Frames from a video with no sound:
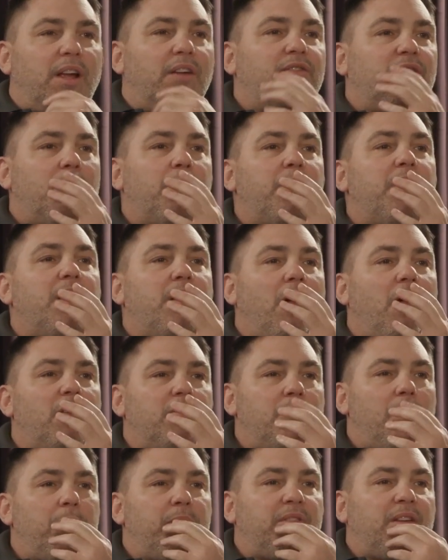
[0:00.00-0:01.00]
If somebody calls
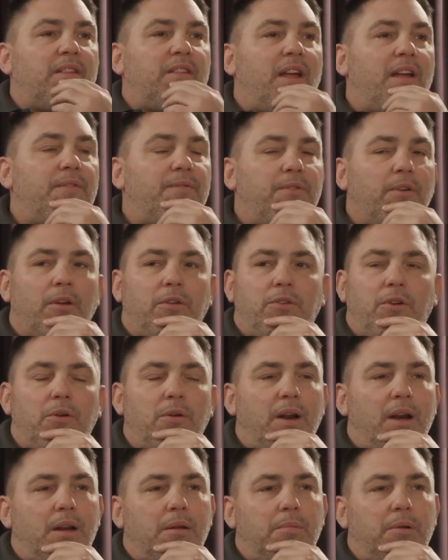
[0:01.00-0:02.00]
you up and says, "Hey, Phil, do you
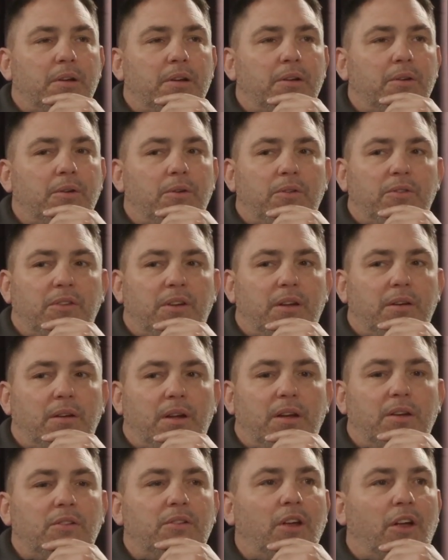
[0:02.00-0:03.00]
know anybody who's in
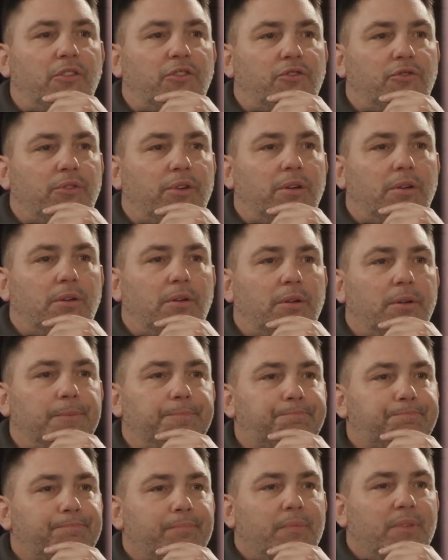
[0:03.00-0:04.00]
industrial
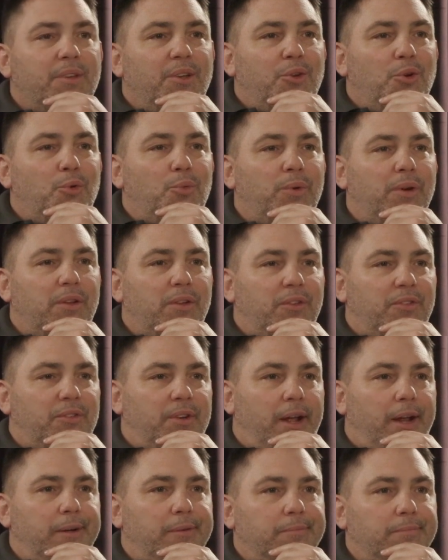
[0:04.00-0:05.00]
real
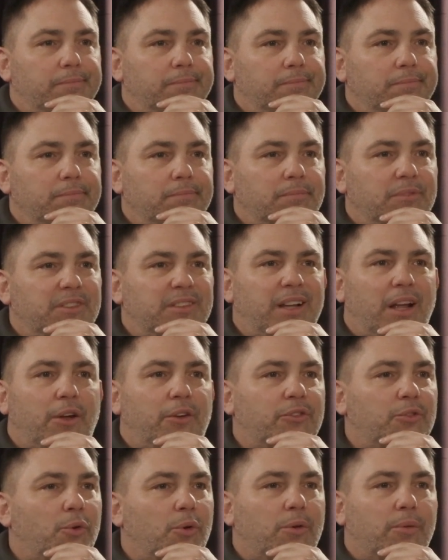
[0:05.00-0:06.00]
estate,
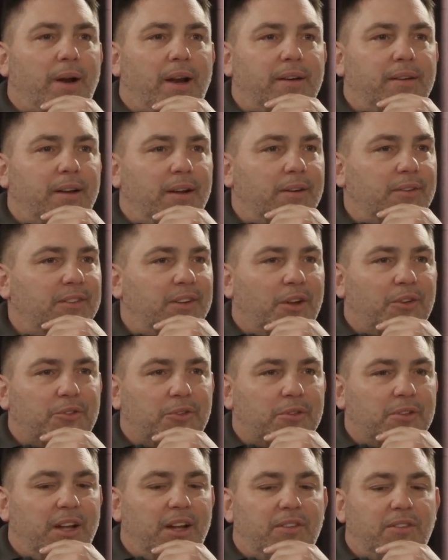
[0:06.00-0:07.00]
sales or renting, sales or
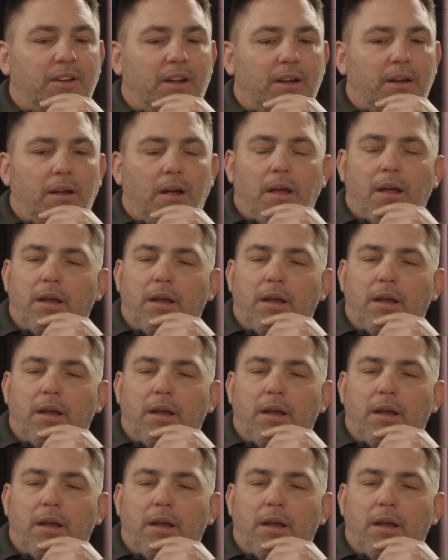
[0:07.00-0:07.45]
leasing?"